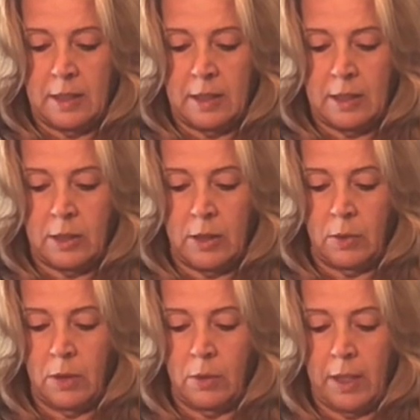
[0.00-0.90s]
So I
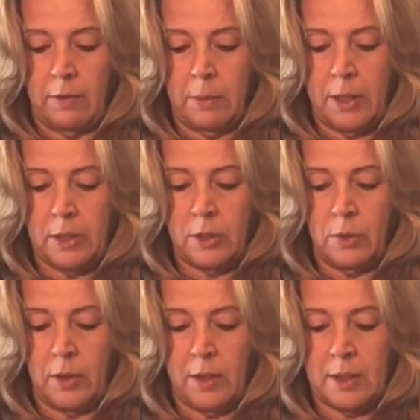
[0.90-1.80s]
wonder what everybody's
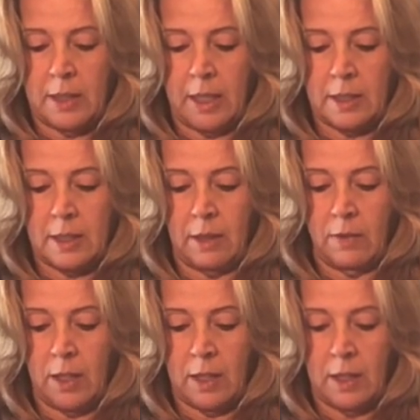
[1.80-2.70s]
doing this Thanksgiving.